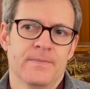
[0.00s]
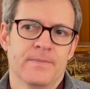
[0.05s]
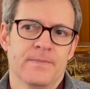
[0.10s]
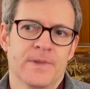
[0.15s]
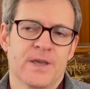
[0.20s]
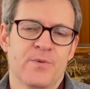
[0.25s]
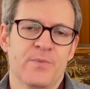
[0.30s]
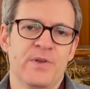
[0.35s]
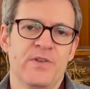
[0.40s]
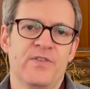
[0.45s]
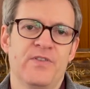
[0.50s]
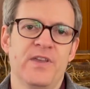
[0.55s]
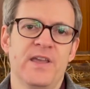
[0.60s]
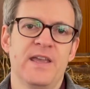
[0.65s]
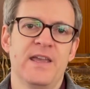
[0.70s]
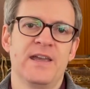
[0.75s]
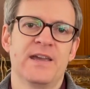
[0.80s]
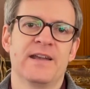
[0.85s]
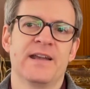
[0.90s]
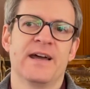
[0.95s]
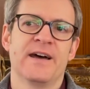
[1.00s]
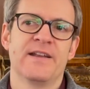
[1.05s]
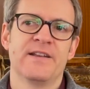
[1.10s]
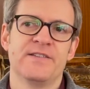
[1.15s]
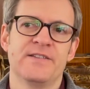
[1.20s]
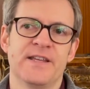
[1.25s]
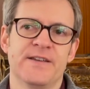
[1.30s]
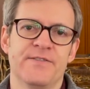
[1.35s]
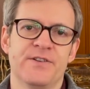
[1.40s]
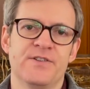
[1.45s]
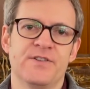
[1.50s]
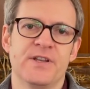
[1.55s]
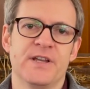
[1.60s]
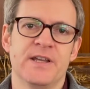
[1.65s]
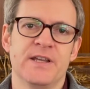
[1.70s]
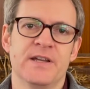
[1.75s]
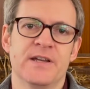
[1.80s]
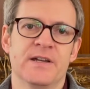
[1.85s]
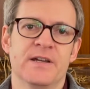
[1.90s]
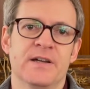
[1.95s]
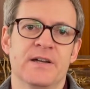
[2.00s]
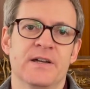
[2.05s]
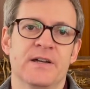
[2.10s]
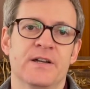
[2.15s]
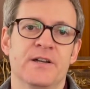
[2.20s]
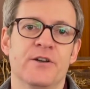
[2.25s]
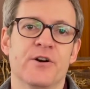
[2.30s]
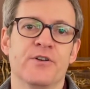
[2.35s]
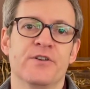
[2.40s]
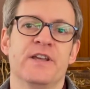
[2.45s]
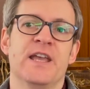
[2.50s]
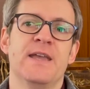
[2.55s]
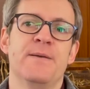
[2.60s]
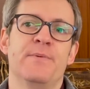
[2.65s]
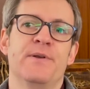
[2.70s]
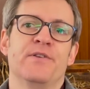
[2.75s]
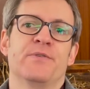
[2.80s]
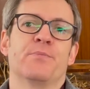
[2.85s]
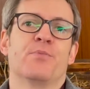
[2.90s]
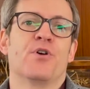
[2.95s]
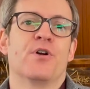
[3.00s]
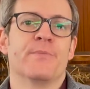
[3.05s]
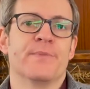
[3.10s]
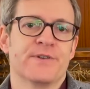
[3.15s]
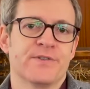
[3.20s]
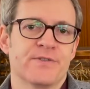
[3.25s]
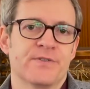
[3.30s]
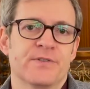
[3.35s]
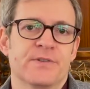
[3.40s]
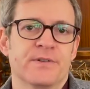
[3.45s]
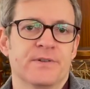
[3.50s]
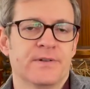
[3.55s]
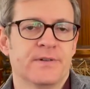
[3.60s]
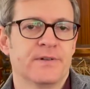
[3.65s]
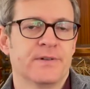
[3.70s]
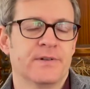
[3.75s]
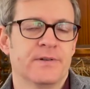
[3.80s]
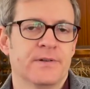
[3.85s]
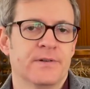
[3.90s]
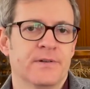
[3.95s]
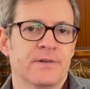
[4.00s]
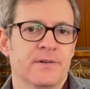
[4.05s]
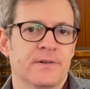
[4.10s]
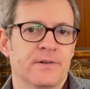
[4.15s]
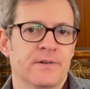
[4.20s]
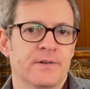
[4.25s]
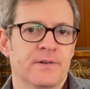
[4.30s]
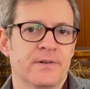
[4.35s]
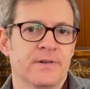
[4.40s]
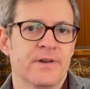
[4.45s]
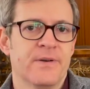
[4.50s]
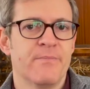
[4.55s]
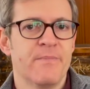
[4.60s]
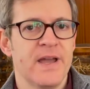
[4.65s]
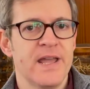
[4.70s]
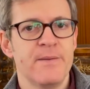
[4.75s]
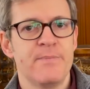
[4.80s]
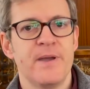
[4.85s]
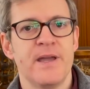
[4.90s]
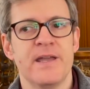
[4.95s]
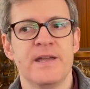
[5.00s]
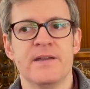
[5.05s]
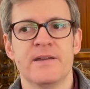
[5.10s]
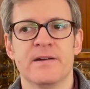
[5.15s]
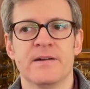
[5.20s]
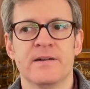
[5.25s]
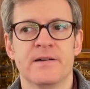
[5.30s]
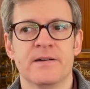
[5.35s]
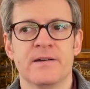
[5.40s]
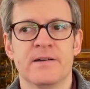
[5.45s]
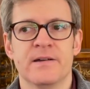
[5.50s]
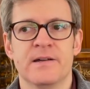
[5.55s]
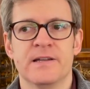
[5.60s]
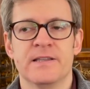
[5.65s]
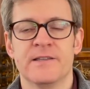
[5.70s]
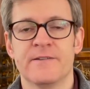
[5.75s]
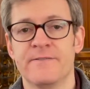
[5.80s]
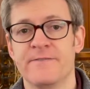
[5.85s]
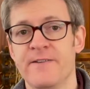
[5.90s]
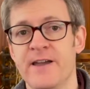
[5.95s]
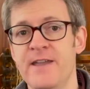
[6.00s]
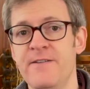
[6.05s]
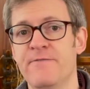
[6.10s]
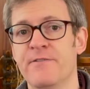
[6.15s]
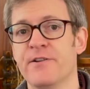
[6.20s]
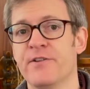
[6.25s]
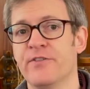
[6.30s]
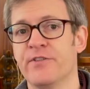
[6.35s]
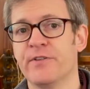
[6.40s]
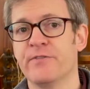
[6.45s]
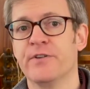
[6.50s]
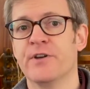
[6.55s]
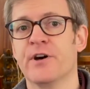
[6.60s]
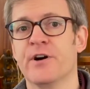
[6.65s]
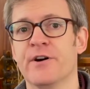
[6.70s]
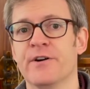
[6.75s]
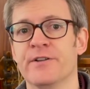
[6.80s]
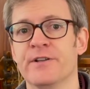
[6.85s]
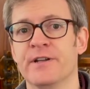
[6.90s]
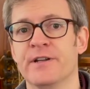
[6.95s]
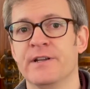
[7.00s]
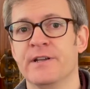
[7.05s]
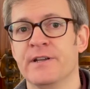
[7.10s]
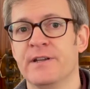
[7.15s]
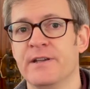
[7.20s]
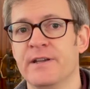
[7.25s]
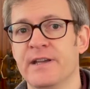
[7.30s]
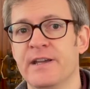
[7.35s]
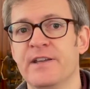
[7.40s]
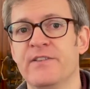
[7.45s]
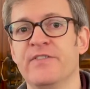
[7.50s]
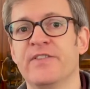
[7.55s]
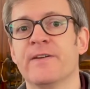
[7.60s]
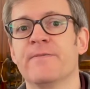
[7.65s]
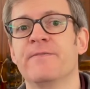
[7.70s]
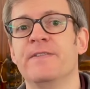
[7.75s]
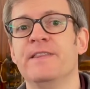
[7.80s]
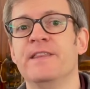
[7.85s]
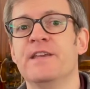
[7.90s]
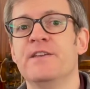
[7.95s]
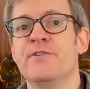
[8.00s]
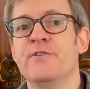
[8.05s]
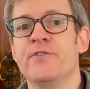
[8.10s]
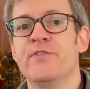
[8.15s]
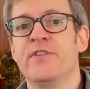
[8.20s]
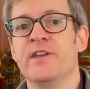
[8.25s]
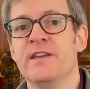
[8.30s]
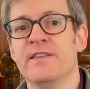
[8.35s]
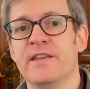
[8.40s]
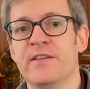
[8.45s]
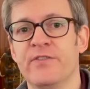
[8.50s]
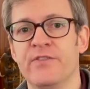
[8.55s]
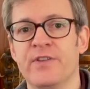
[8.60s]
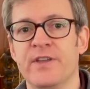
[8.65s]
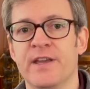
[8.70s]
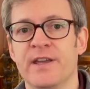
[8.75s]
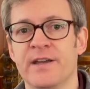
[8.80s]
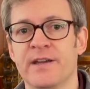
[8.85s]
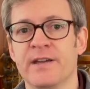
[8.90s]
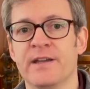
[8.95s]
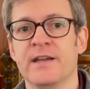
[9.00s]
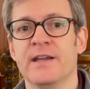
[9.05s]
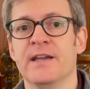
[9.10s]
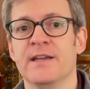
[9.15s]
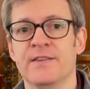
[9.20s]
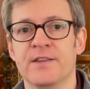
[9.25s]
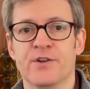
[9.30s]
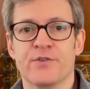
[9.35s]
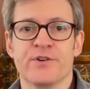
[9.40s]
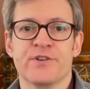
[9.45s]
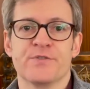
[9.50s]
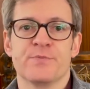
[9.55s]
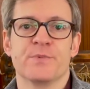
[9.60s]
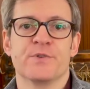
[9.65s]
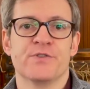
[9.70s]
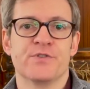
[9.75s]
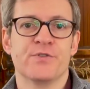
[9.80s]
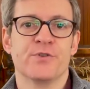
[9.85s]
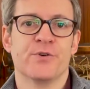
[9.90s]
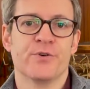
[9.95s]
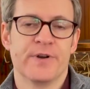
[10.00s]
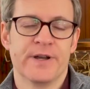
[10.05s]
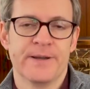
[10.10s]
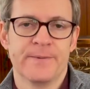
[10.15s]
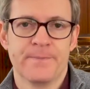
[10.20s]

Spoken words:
And we see in our nativity, God keeping his promise. Maybe the faithfulness of God is something that you see this year in the Christmas story.